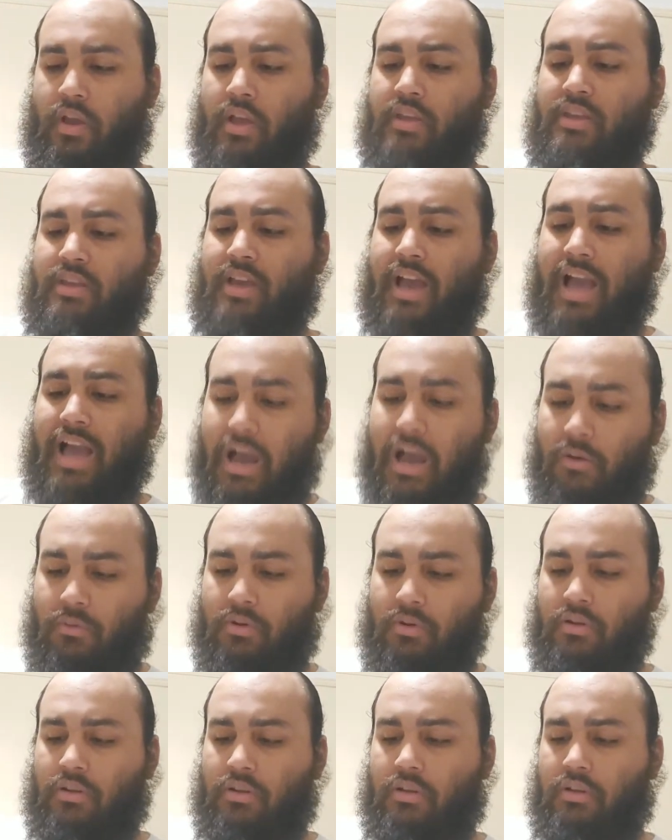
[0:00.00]

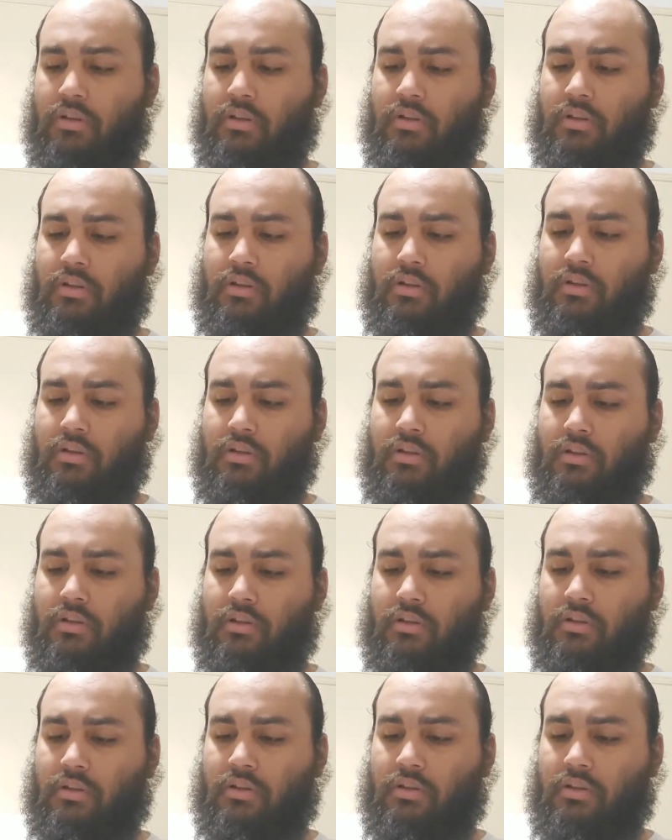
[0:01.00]
Yahweh
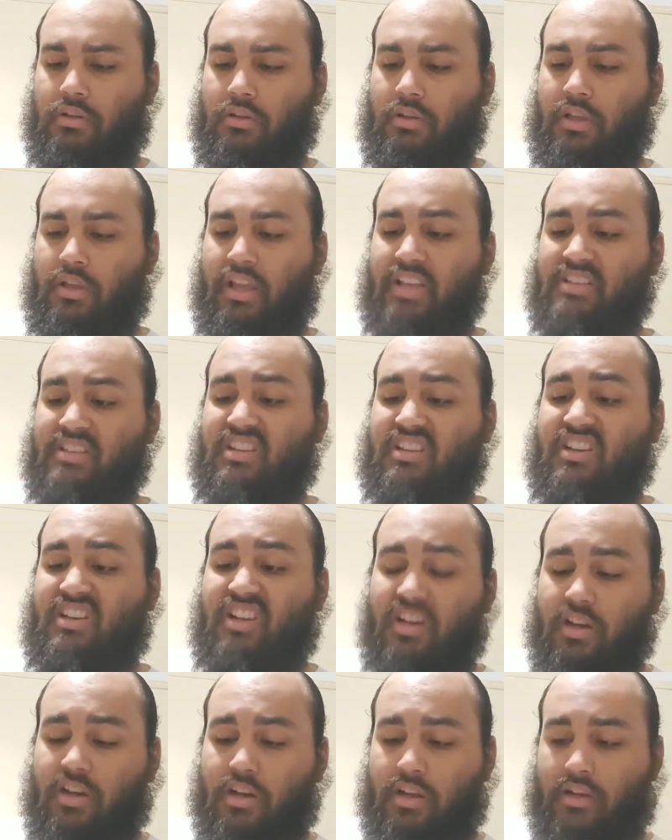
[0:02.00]
is
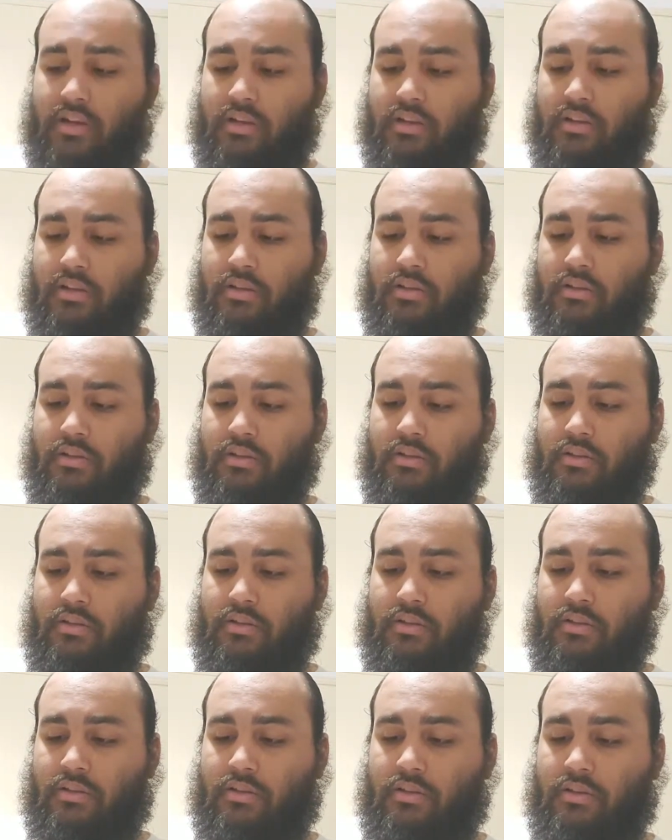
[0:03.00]
good
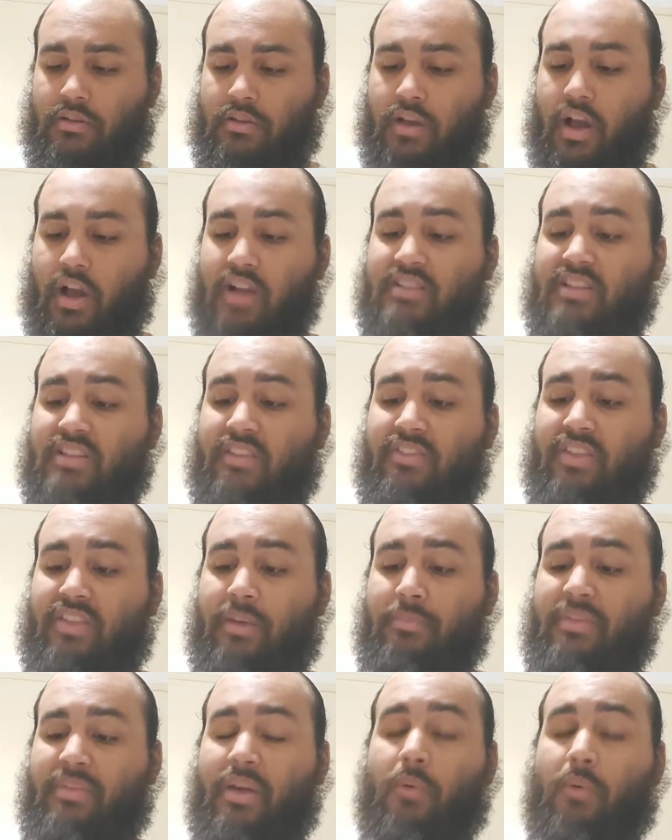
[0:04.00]
unto
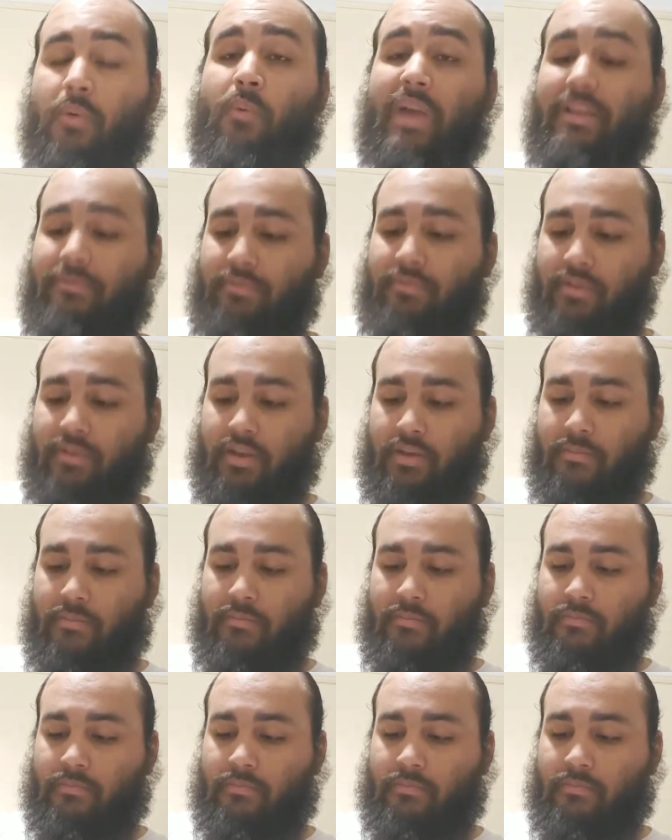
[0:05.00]
them that wait for him,